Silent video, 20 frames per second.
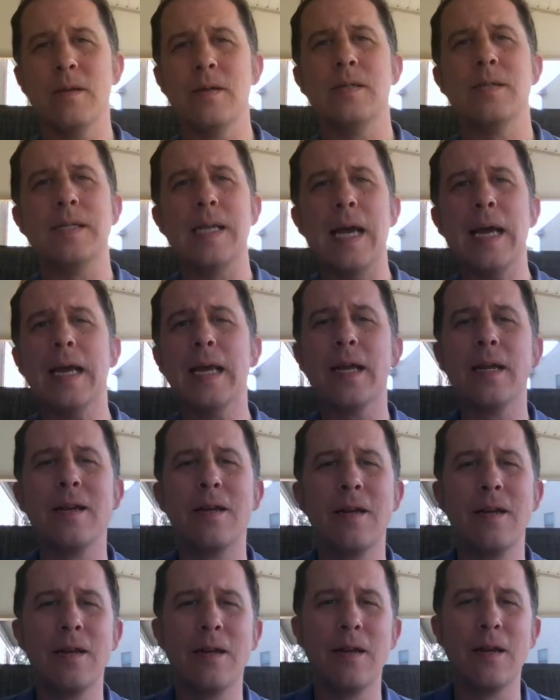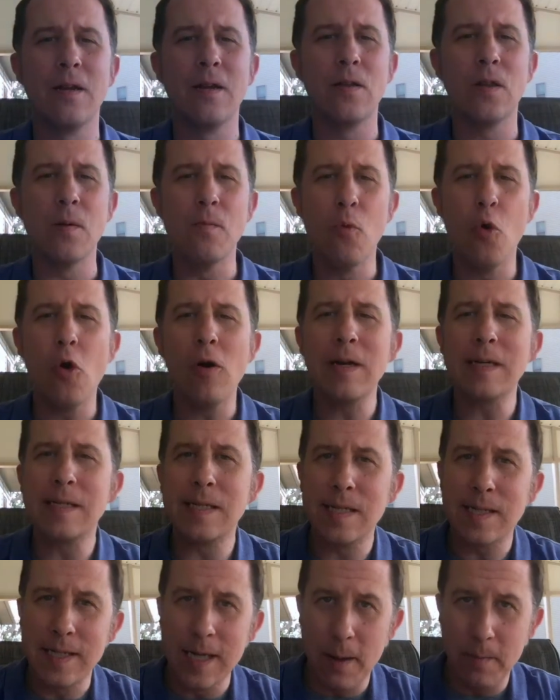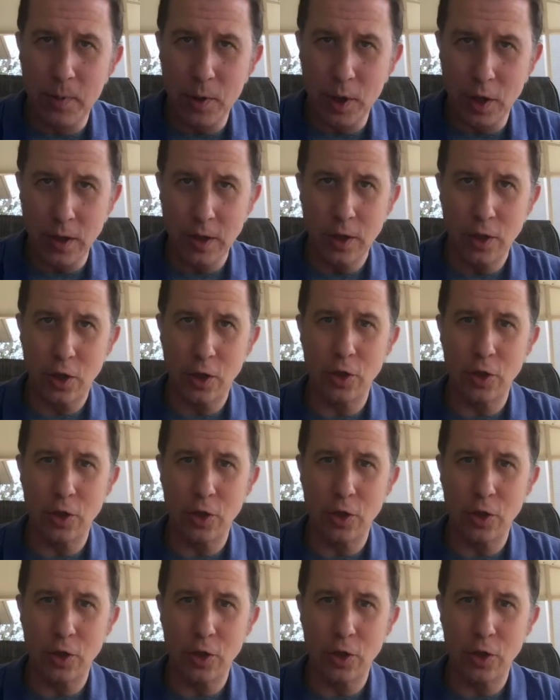Second, the more assumptions